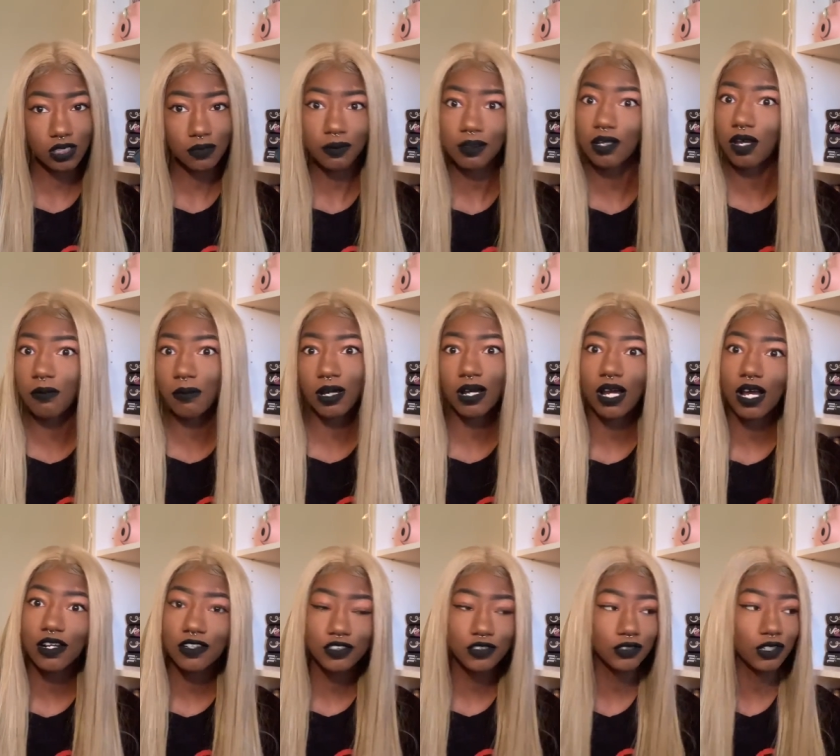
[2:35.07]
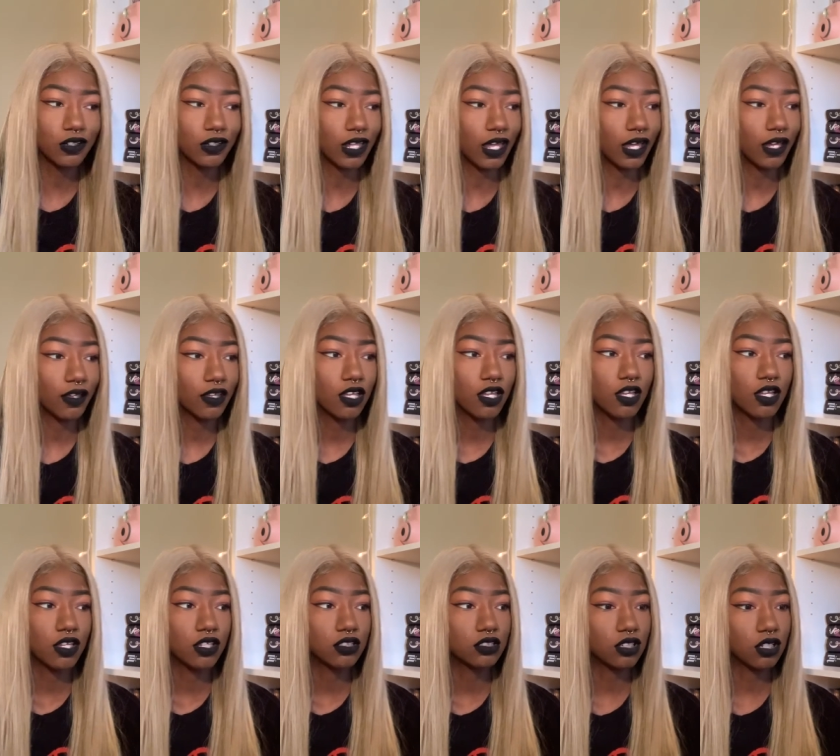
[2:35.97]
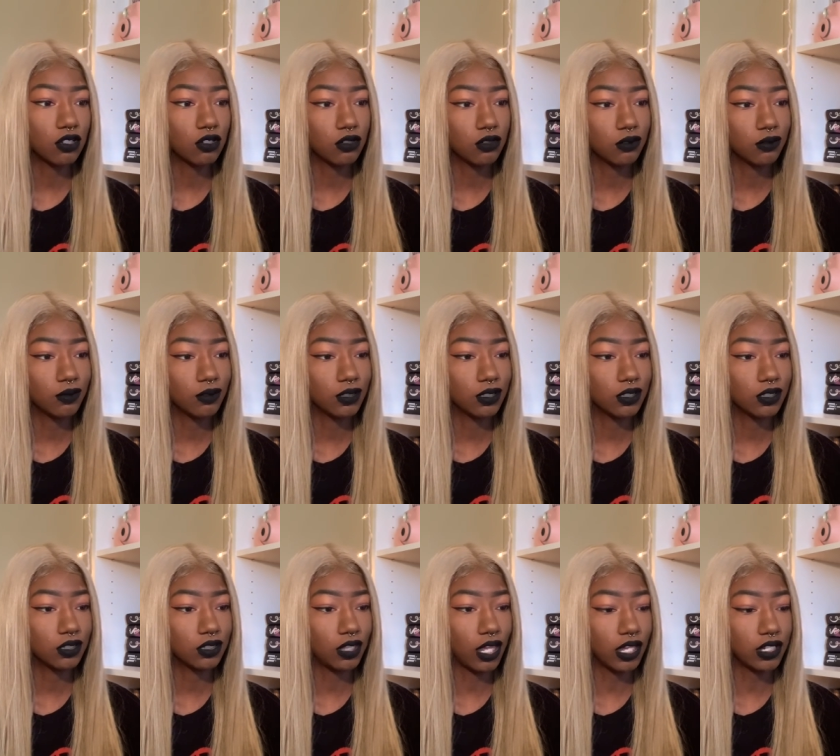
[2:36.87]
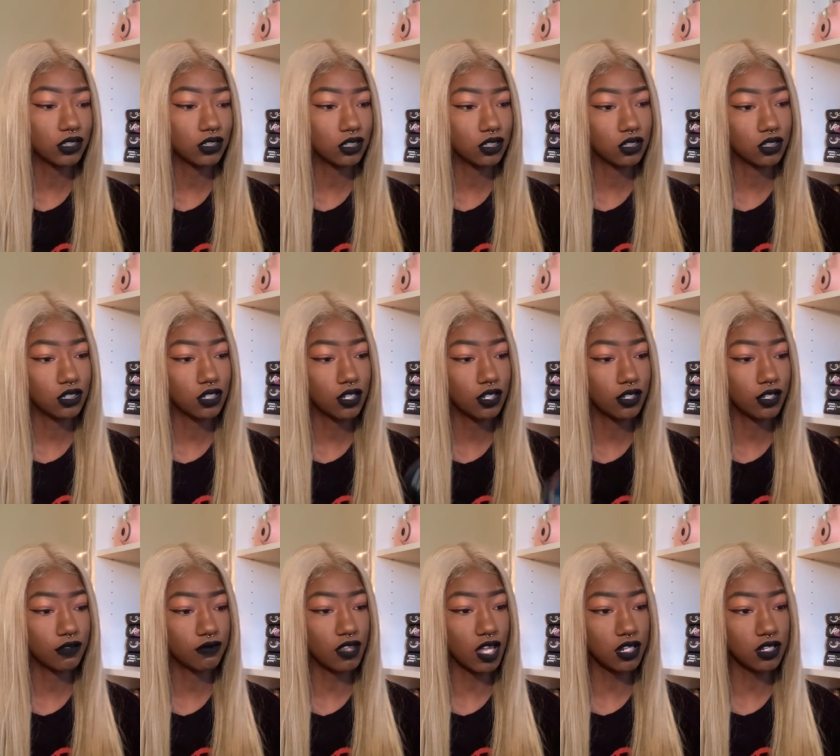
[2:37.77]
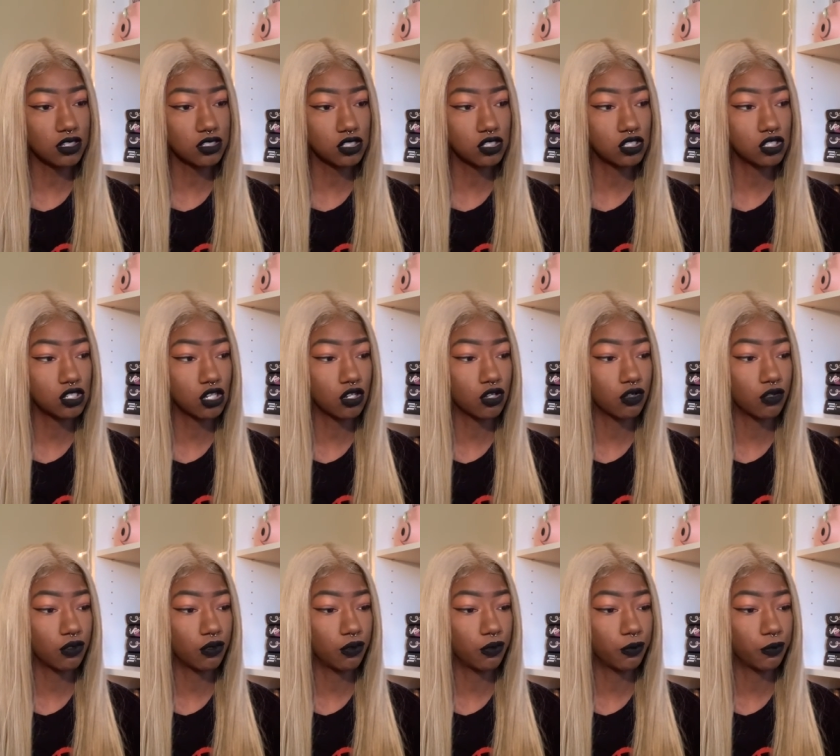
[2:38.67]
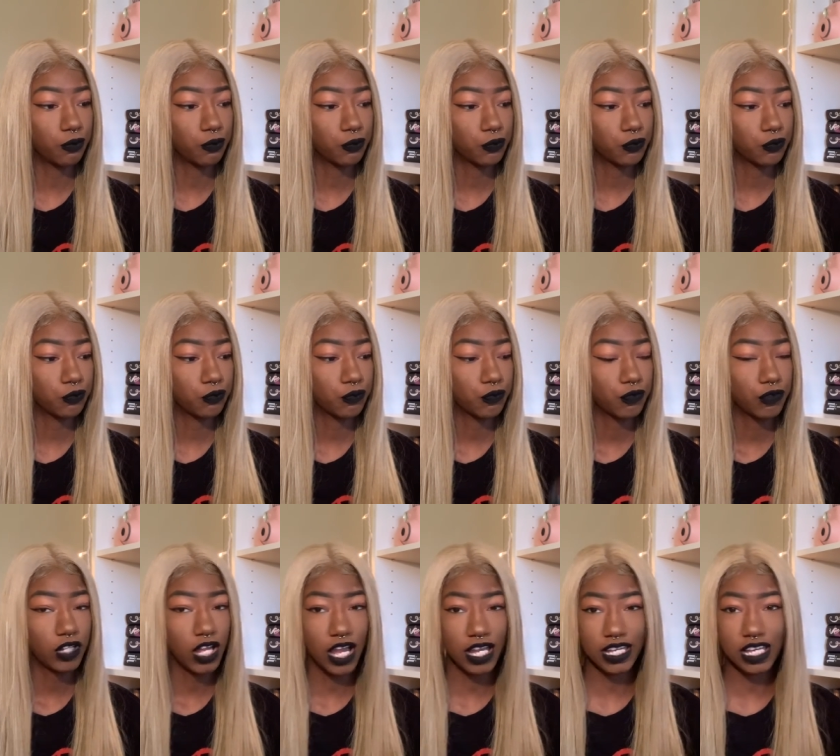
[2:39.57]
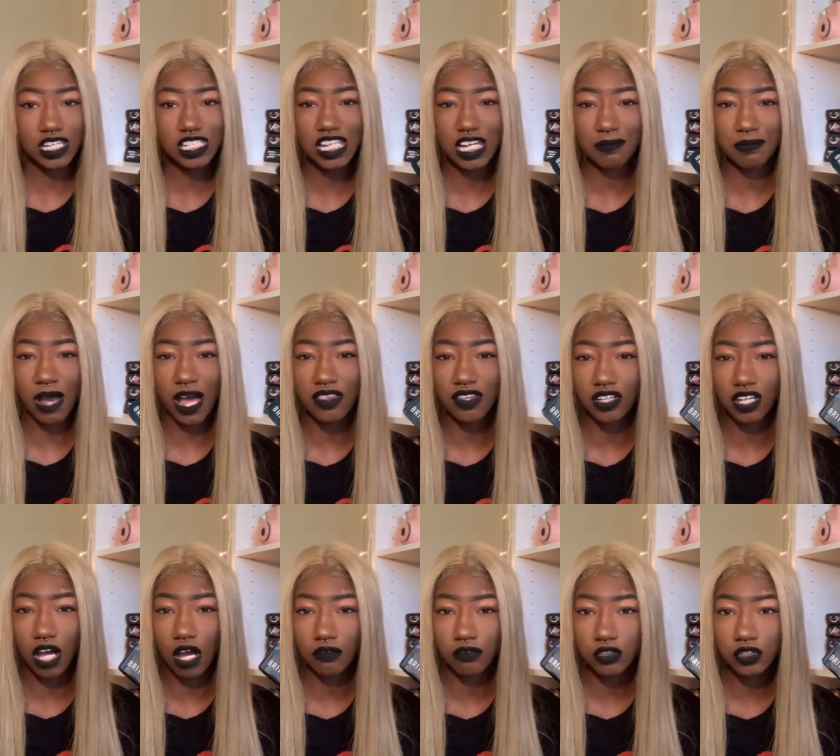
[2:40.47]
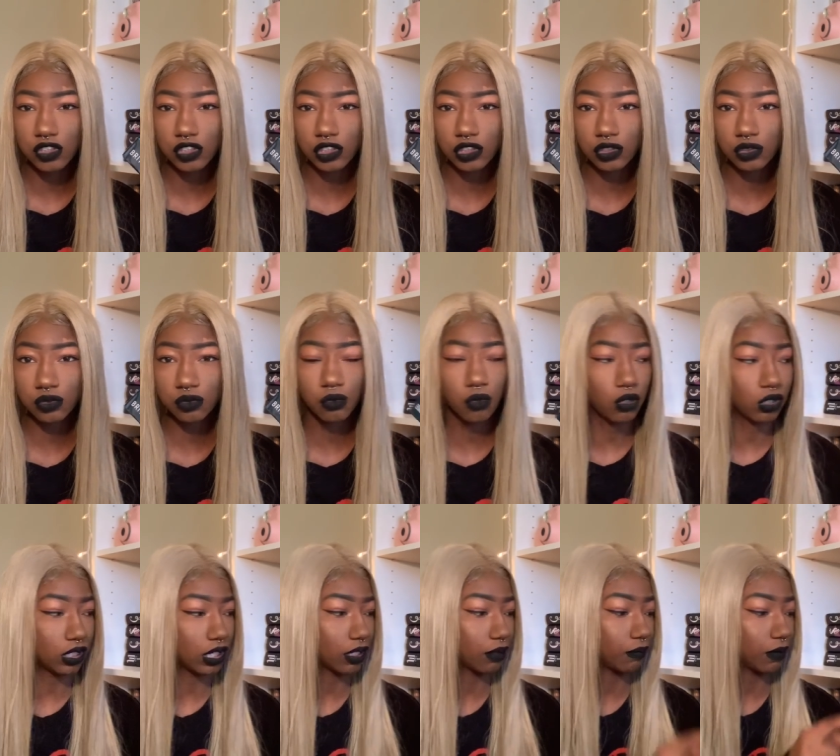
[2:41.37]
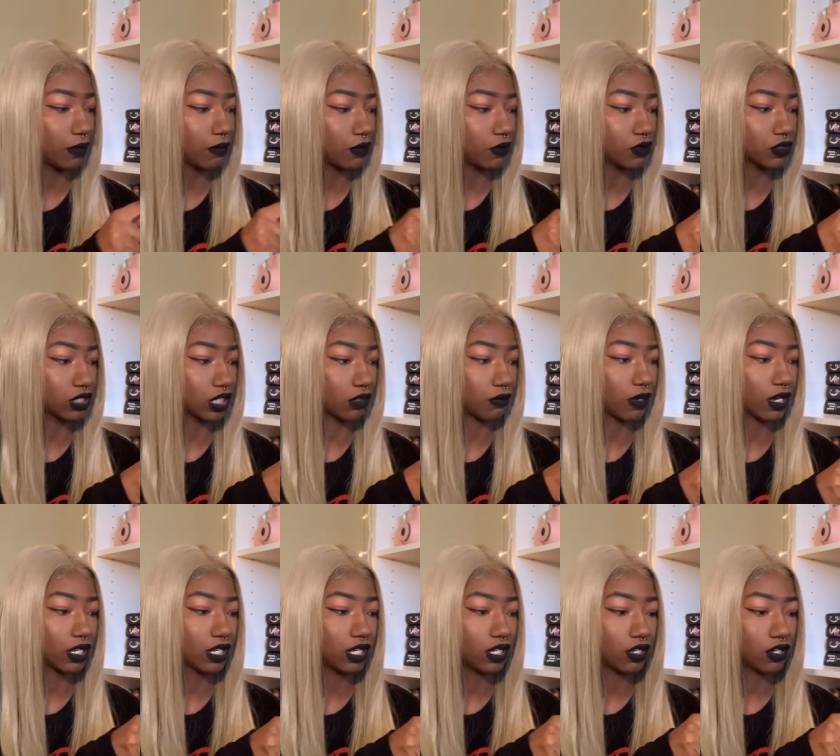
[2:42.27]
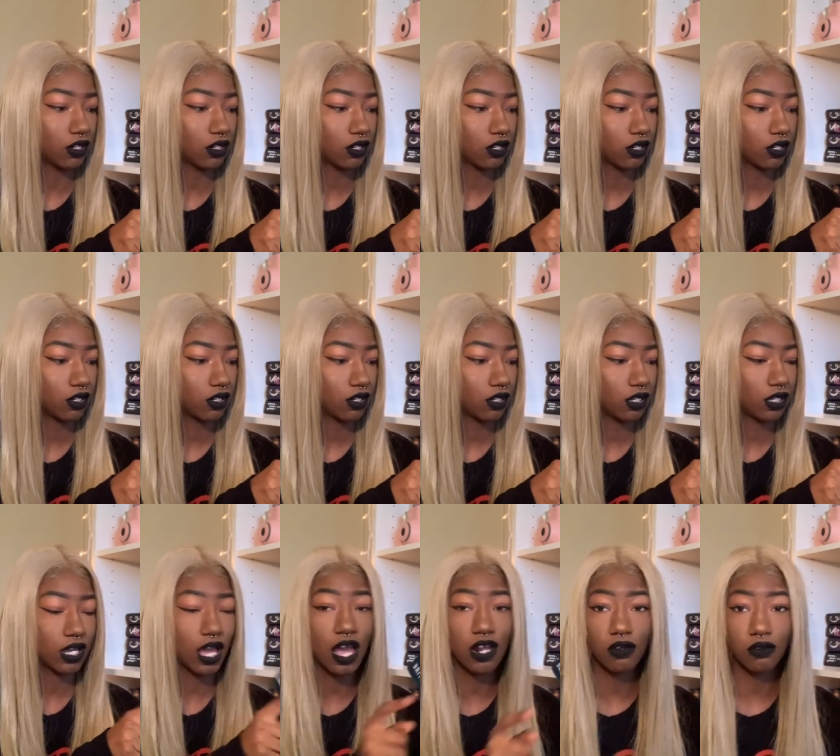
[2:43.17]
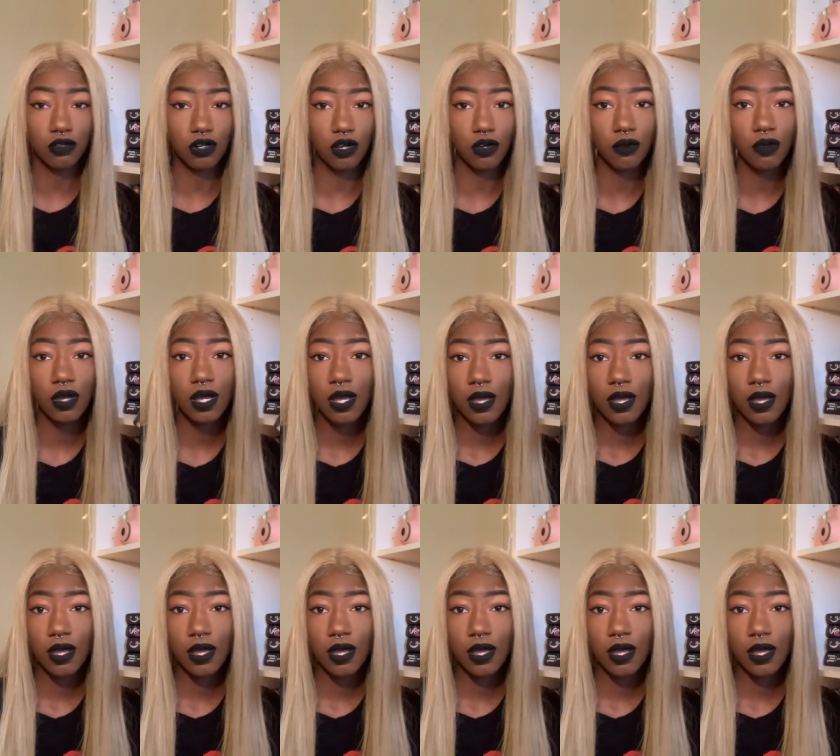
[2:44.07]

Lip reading: I'm like, oh my god, how did you know that? So that, if that doesn't show, I guess like by the cover she knew, or like maybe it was like right here, I don't know.